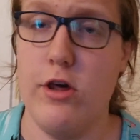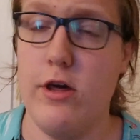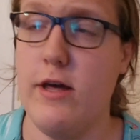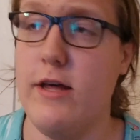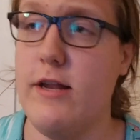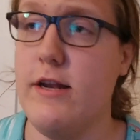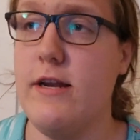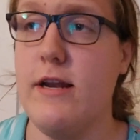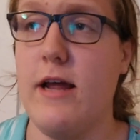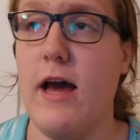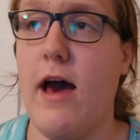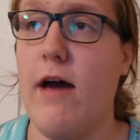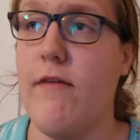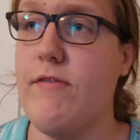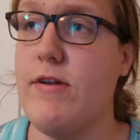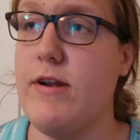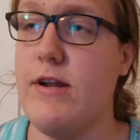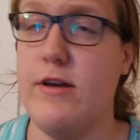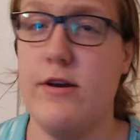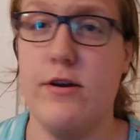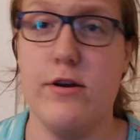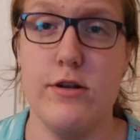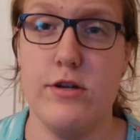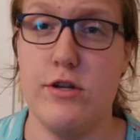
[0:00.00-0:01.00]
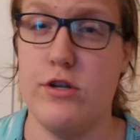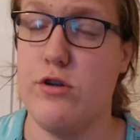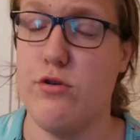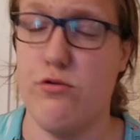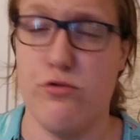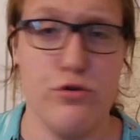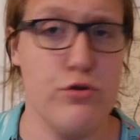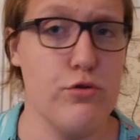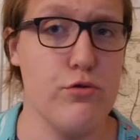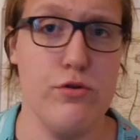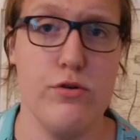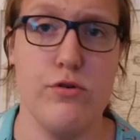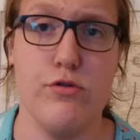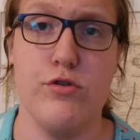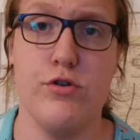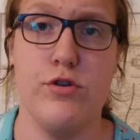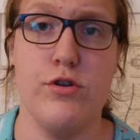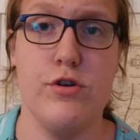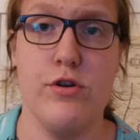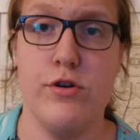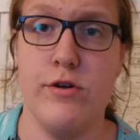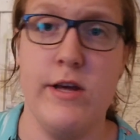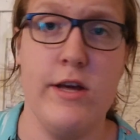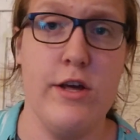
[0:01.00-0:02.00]
He didn't have any good social or
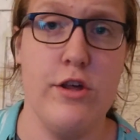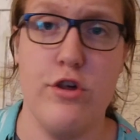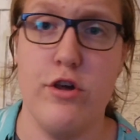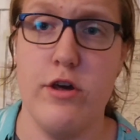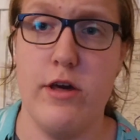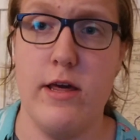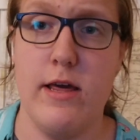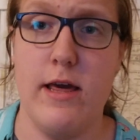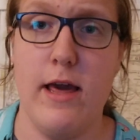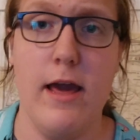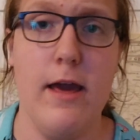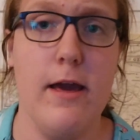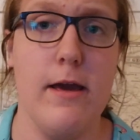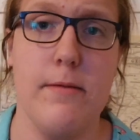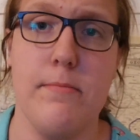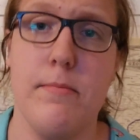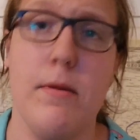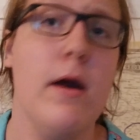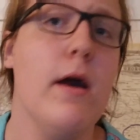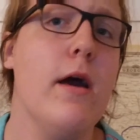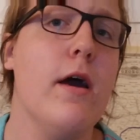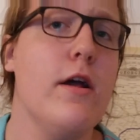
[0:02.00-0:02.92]
strategic game